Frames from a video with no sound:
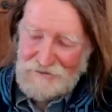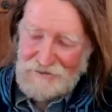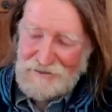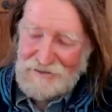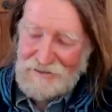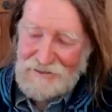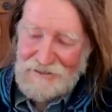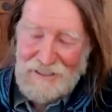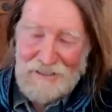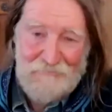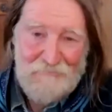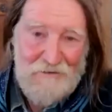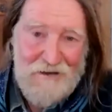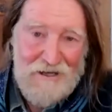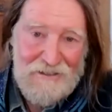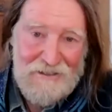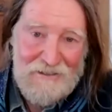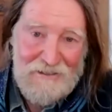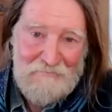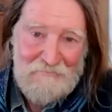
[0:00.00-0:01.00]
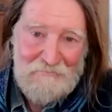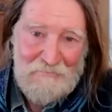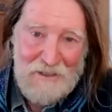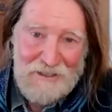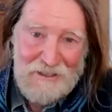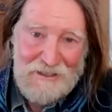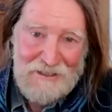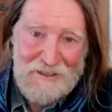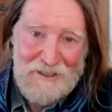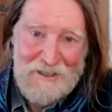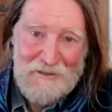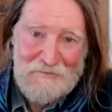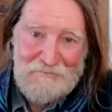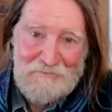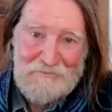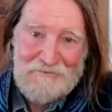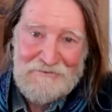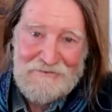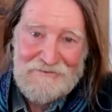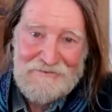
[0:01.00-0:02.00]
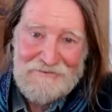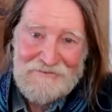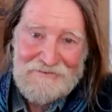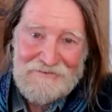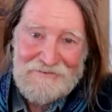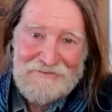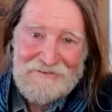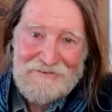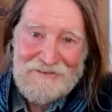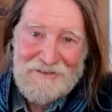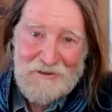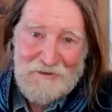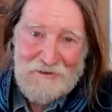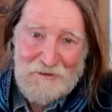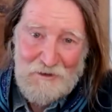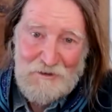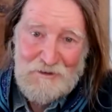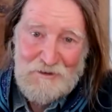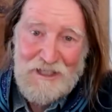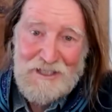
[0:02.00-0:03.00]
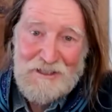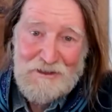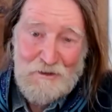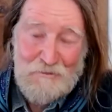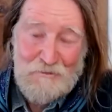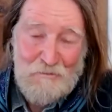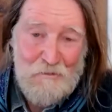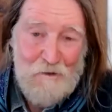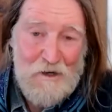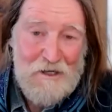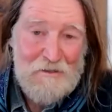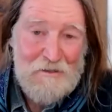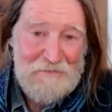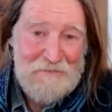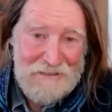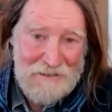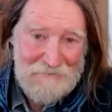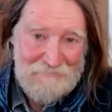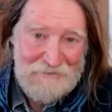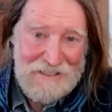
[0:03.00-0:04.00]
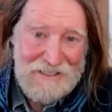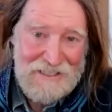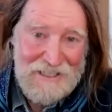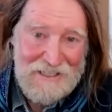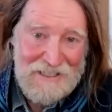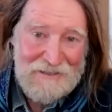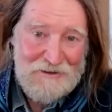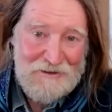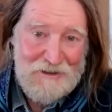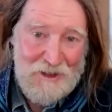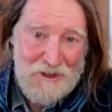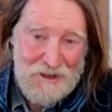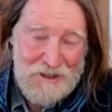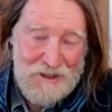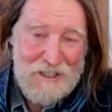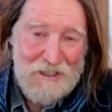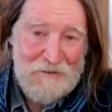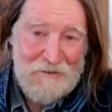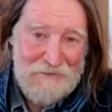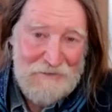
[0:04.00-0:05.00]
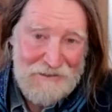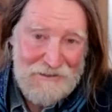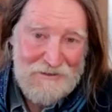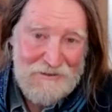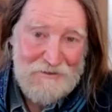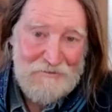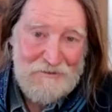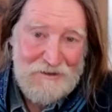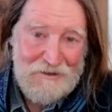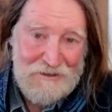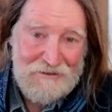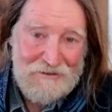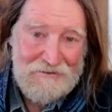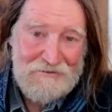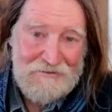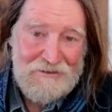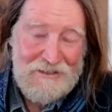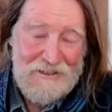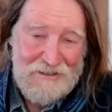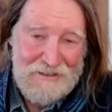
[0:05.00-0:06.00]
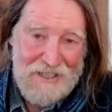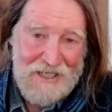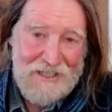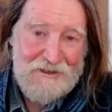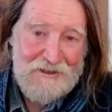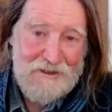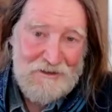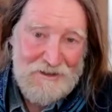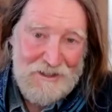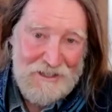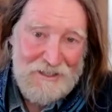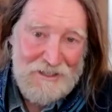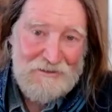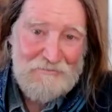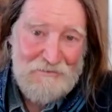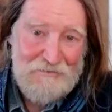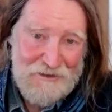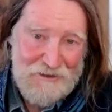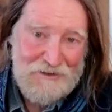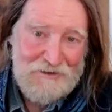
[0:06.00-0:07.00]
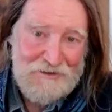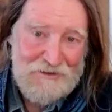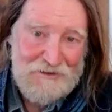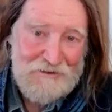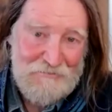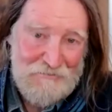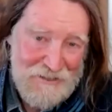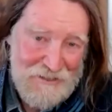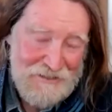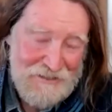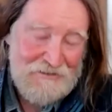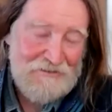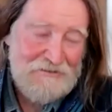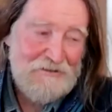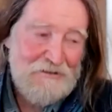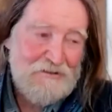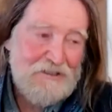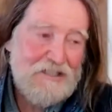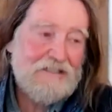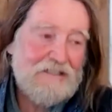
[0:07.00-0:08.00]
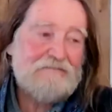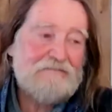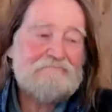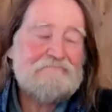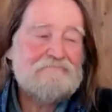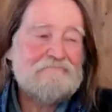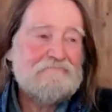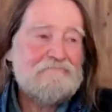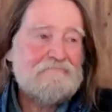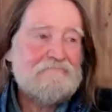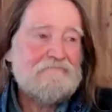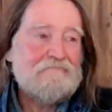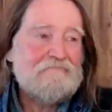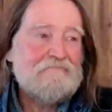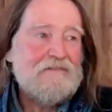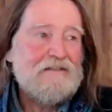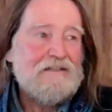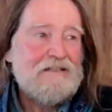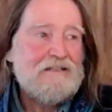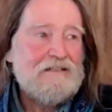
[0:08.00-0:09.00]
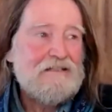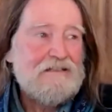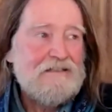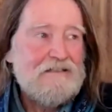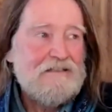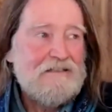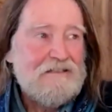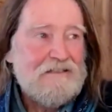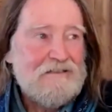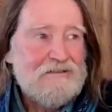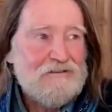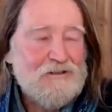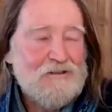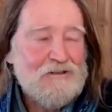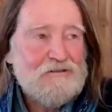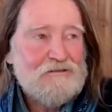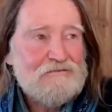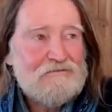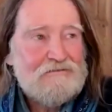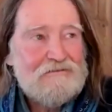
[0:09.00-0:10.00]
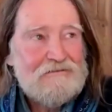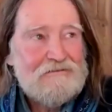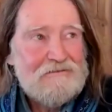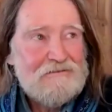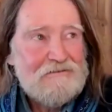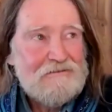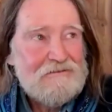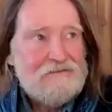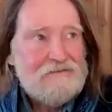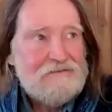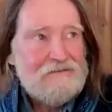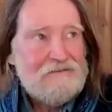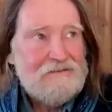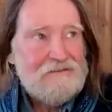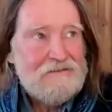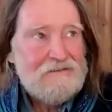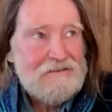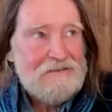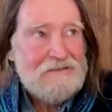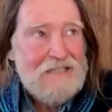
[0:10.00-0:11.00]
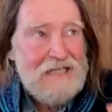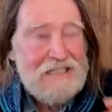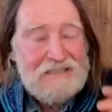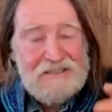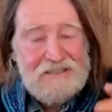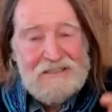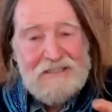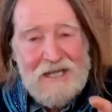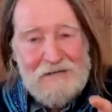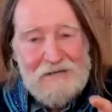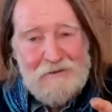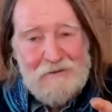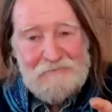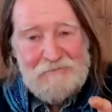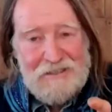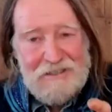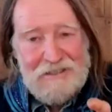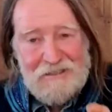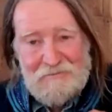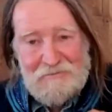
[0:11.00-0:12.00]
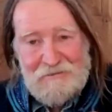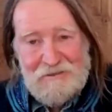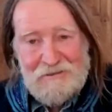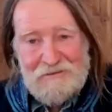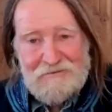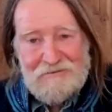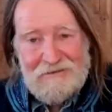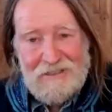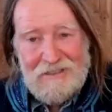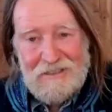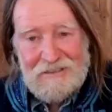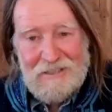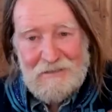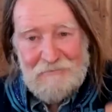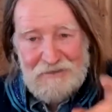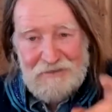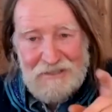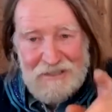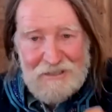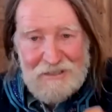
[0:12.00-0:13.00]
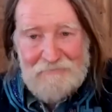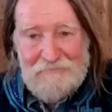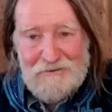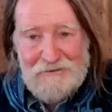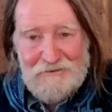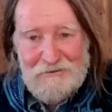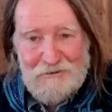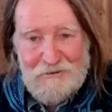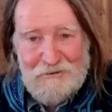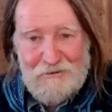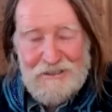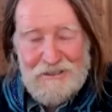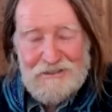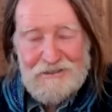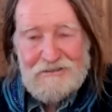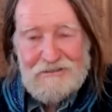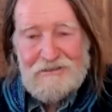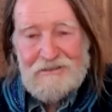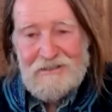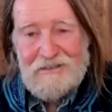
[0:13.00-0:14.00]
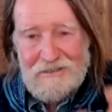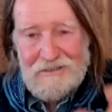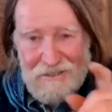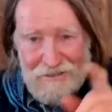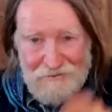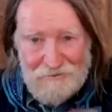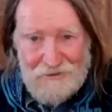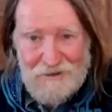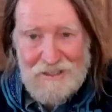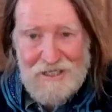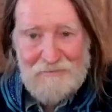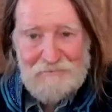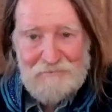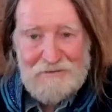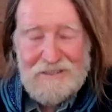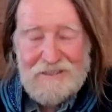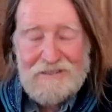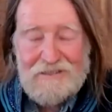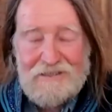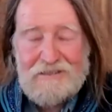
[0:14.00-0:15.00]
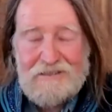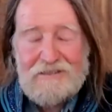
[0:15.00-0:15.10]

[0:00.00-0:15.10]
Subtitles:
Get ready, buckle up, because those days could well be coming again, just now because of the sanctions against Russia and the rest. Okay. So that's the time I'm thinking about, and I'm thinking about your question, and here's the application.